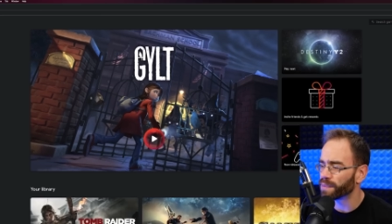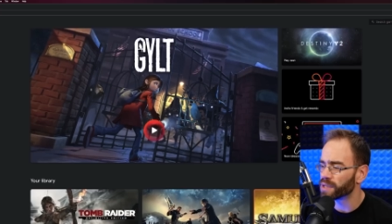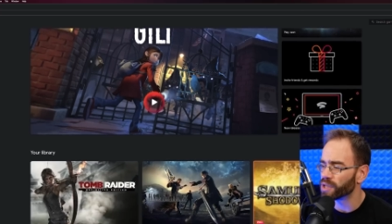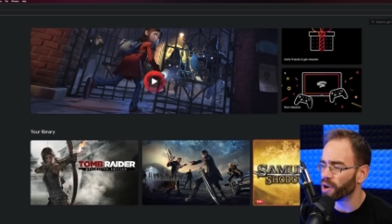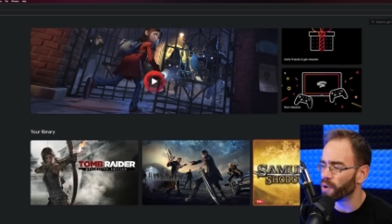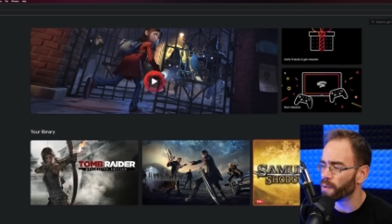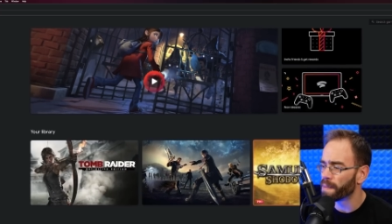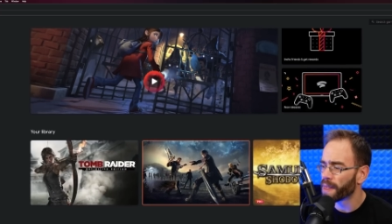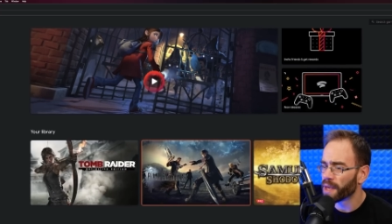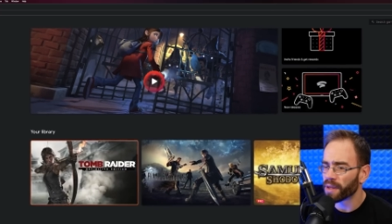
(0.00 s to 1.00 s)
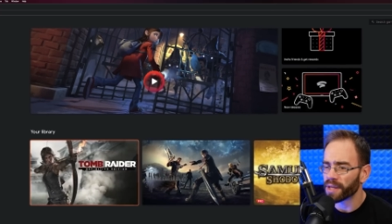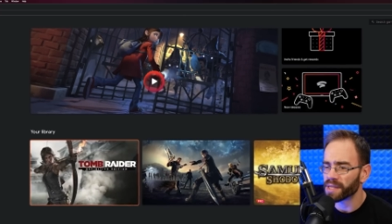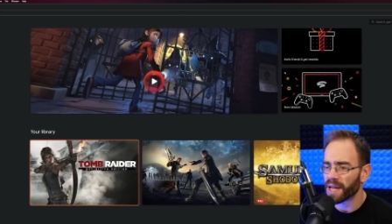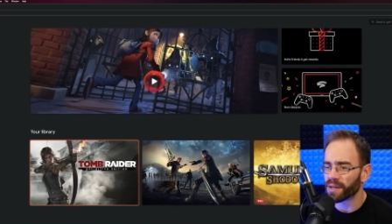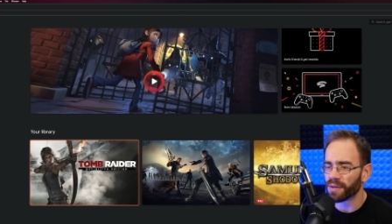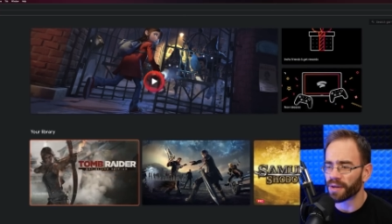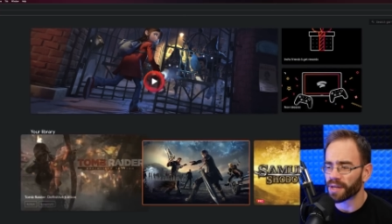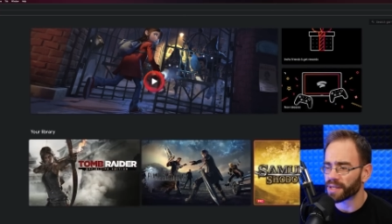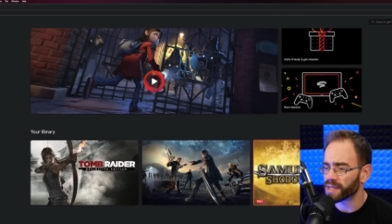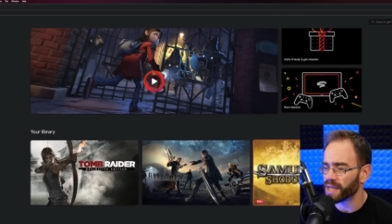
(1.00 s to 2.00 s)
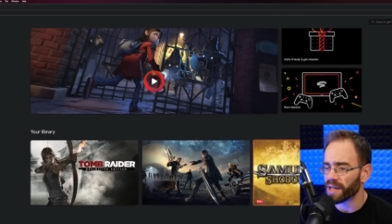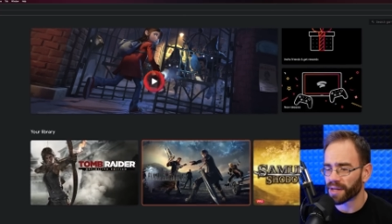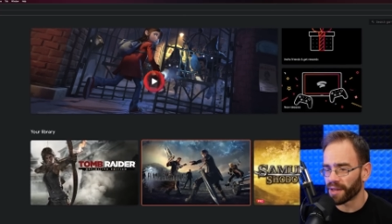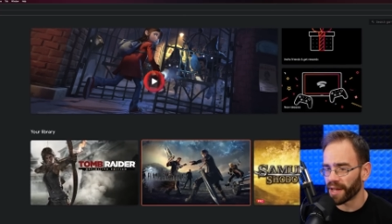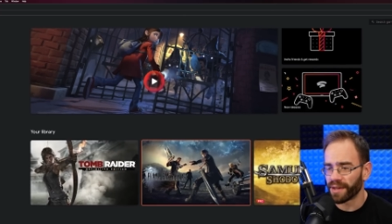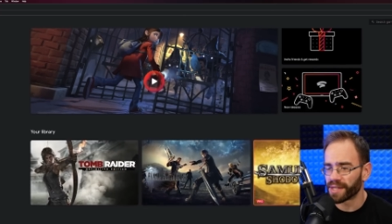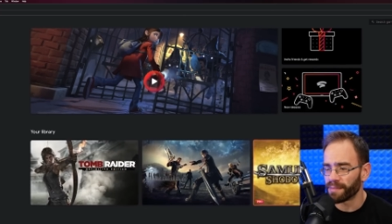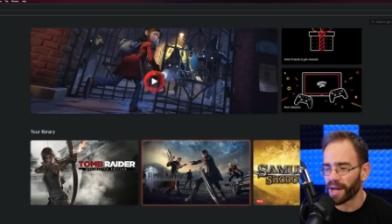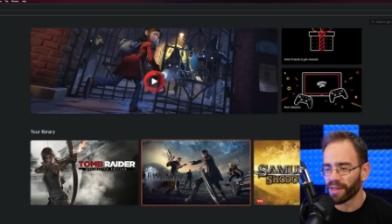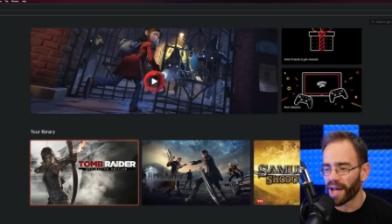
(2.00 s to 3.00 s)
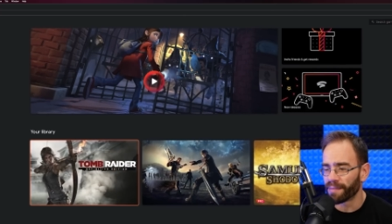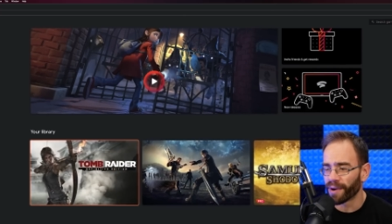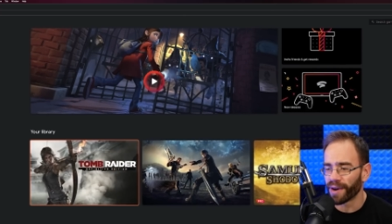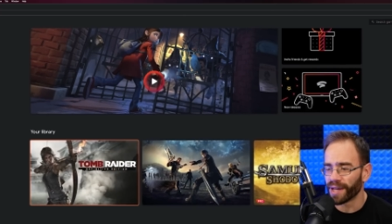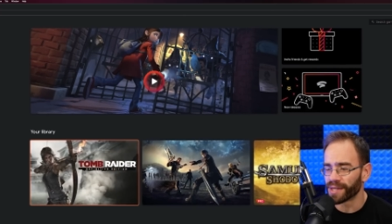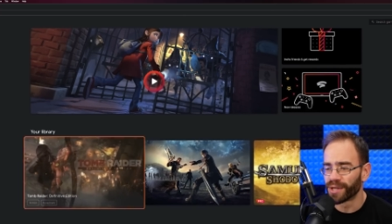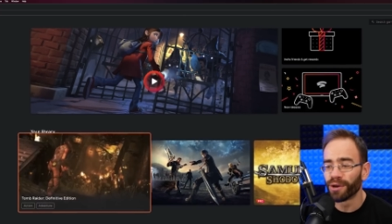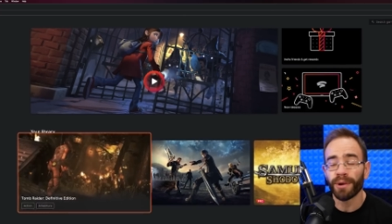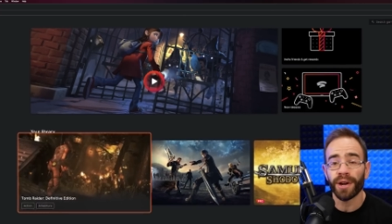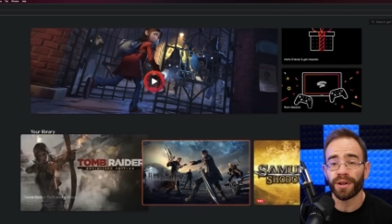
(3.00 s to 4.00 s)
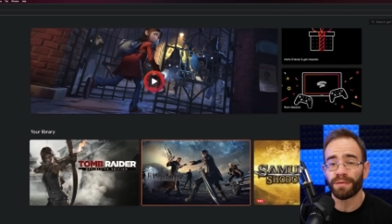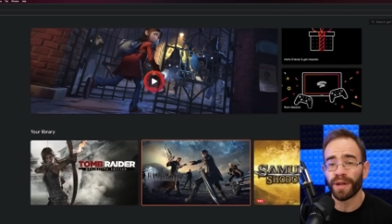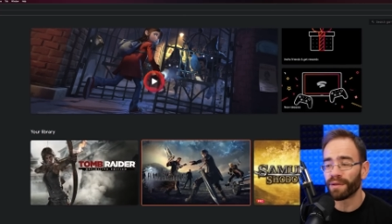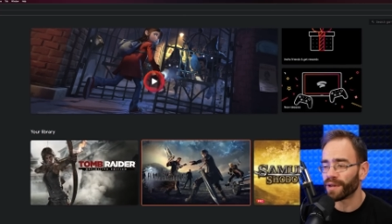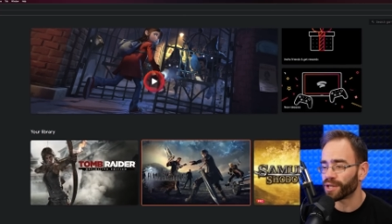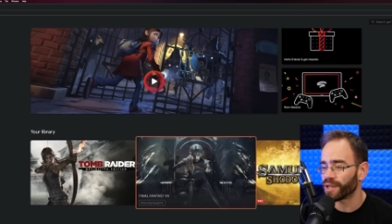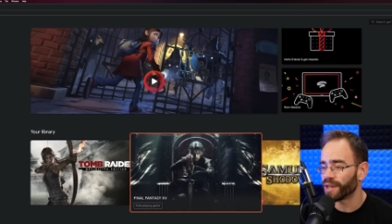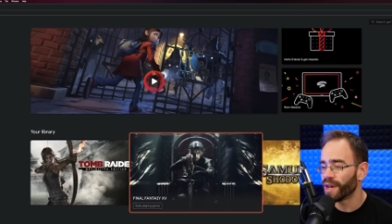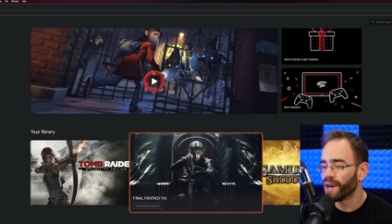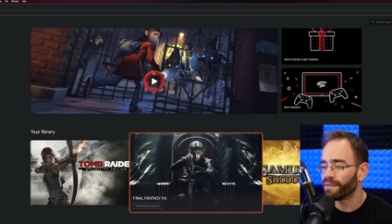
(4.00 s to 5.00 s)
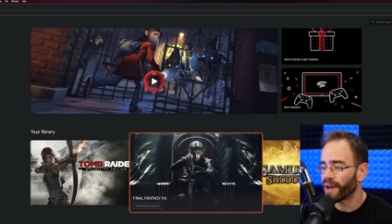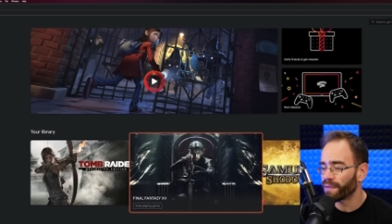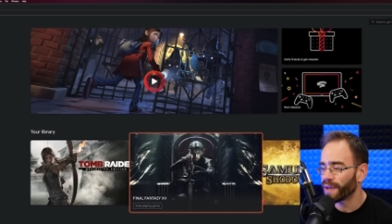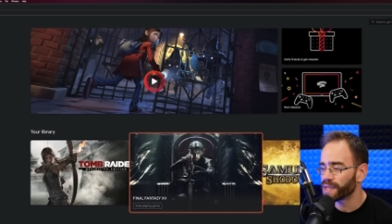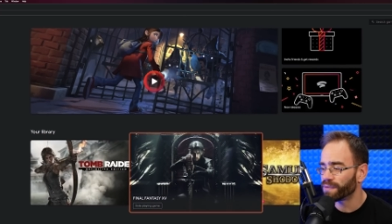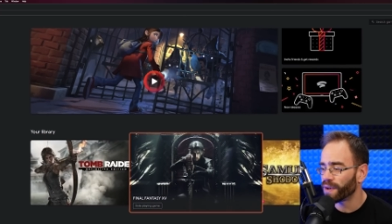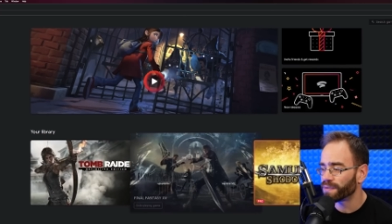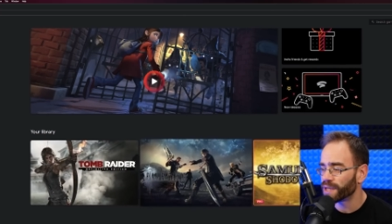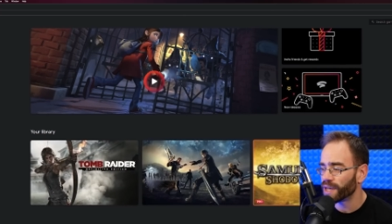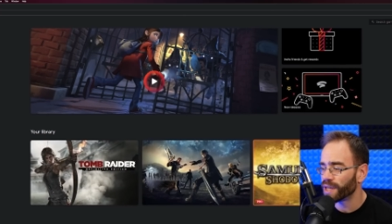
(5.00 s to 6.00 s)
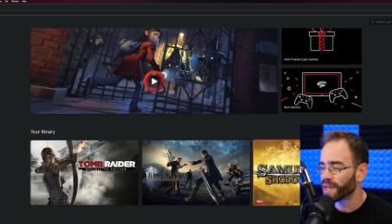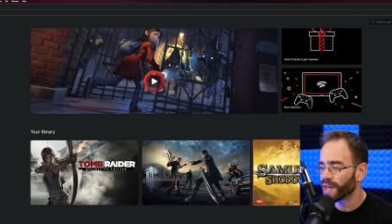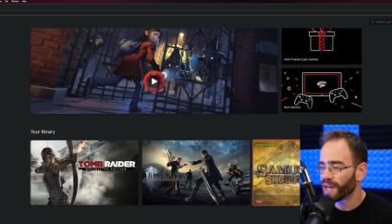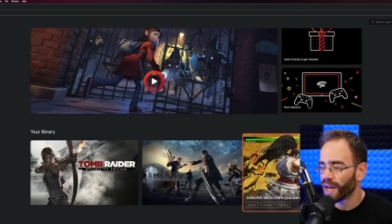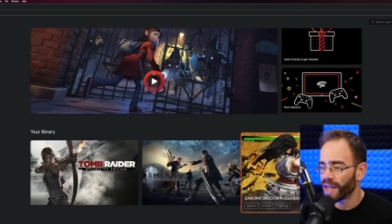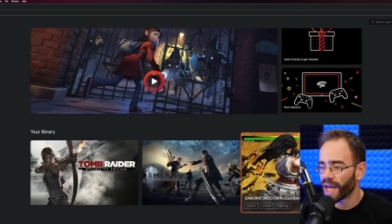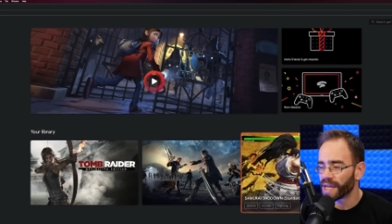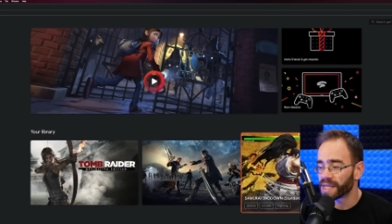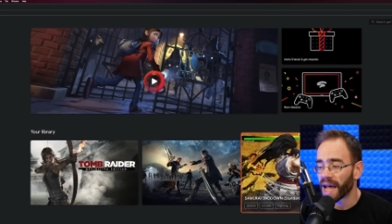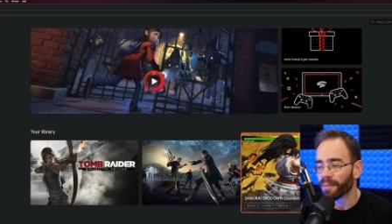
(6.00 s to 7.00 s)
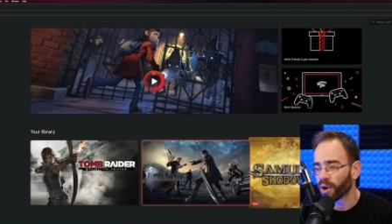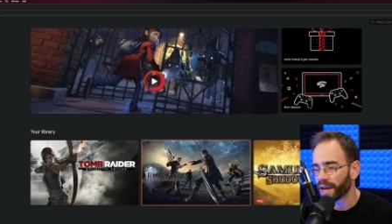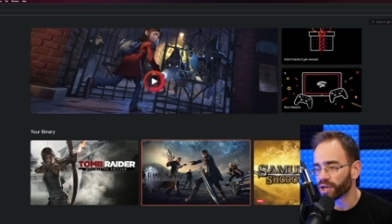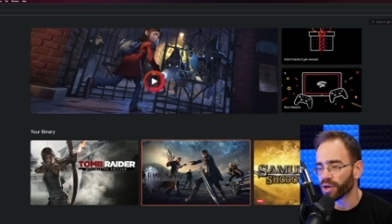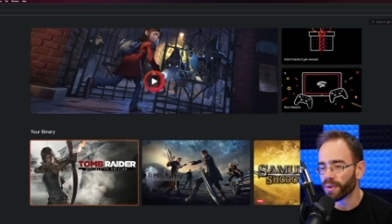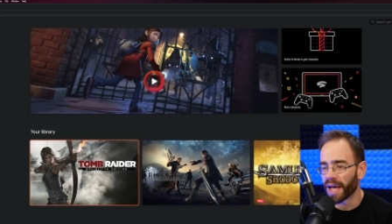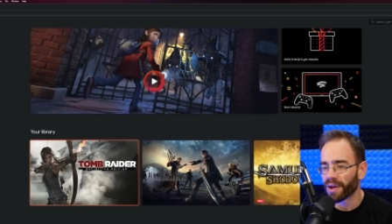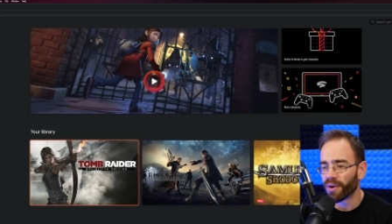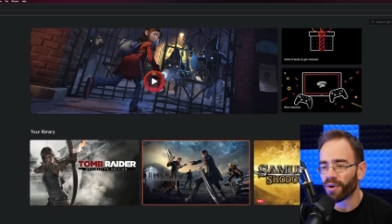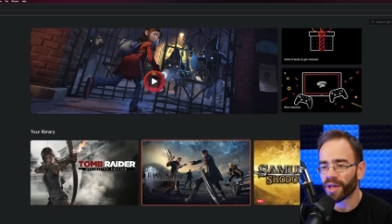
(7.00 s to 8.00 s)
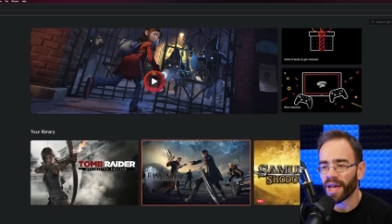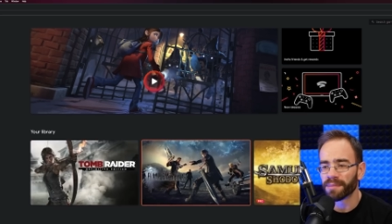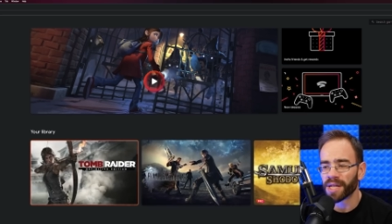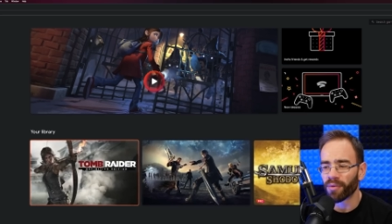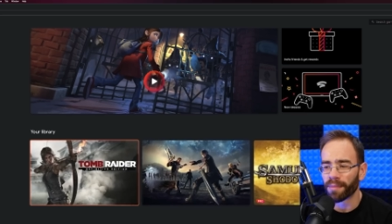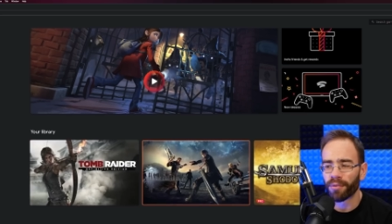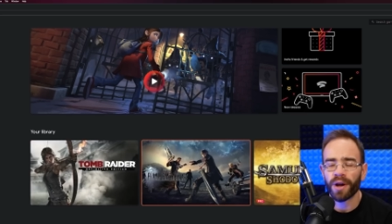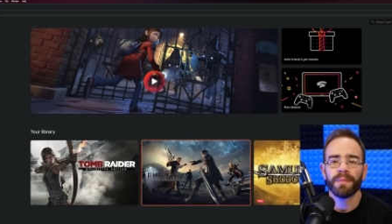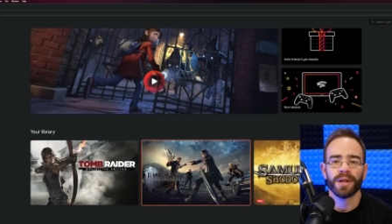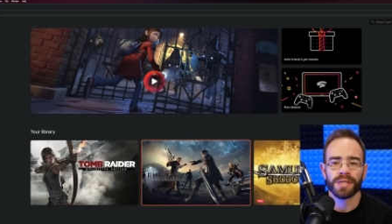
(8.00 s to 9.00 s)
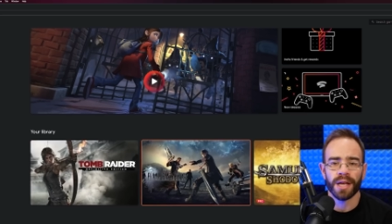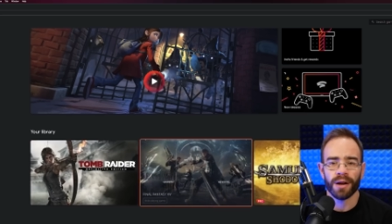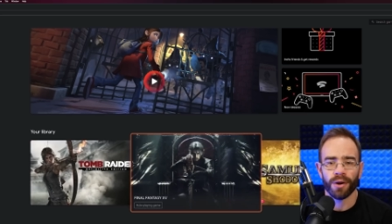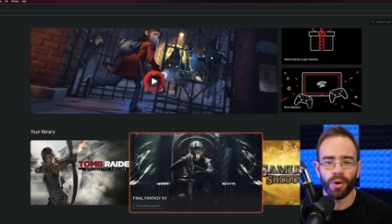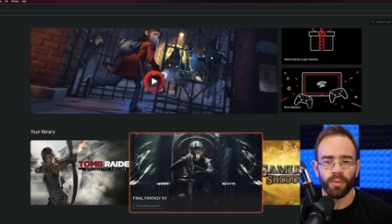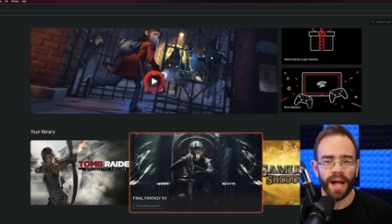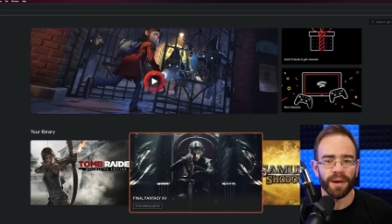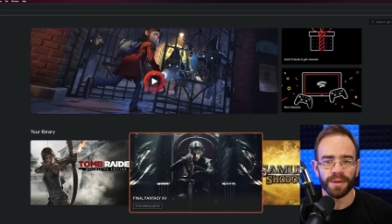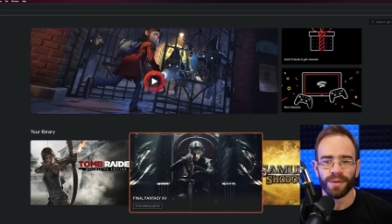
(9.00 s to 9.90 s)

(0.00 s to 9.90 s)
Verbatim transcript: So let's take a look to see, like you can see my library is Tomb Raider Definitive Edition, Final Fantasy fifteen, and then Samurai Showdown, all games that were pretty much there around